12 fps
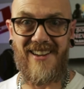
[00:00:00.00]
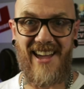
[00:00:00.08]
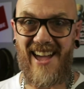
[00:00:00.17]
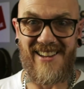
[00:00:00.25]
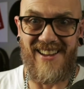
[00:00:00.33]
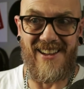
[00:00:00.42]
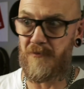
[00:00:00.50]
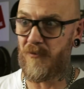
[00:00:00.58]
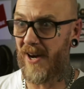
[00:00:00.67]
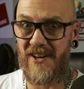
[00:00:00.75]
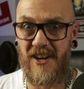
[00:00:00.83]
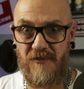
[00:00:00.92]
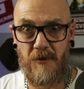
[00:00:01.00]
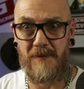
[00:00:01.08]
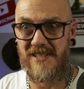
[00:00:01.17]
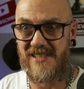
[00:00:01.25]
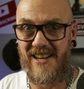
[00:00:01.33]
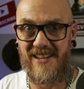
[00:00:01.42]
Again, I'm
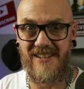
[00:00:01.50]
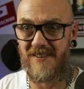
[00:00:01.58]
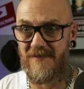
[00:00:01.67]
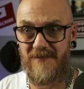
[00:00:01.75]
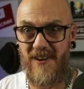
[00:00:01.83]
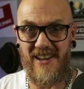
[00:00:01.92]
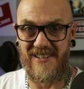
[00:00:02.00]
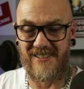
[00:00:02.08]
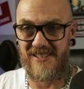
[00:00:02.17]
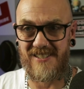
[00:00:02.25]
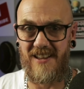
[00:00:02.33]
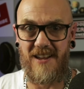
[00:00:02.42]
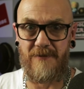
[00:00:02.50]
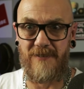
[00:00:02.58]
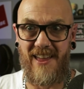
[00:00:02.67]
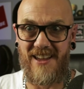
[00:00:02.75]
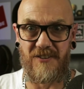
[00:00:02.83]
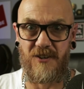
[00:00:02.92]
100% convinced. A
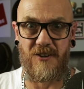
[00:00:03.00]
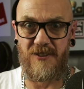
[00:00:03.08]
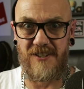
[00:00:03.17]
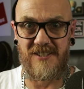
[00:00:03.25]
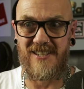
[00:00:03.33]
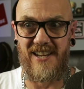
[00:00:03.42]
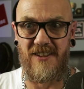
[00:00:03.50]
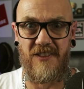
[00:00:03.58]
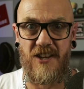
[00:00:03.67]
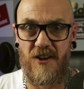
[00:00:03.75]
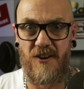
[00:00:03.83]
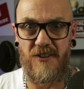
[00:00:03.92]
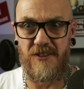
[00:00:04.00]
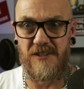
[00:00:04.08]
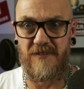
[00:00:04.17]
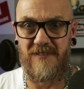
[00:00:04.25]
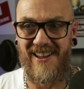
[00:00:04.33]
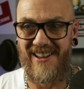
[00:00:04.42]
flat earther saying the earth
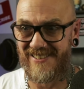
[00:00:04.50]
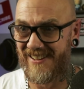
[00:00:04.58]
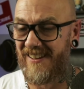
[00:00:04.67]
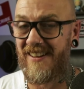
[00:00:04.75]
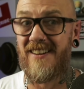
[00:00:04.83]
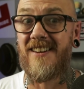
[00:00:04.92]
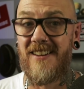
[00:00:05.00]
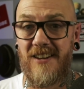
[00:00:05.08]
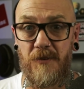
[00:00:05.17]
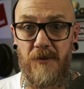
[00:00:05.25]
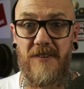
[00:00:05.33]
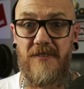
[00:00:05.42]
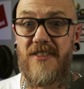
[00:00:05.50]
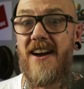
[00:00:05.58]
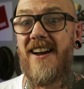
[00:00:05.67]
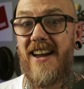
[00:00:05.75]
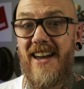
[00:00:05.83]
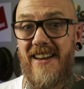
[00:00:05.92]
is flat. Who'd have thunk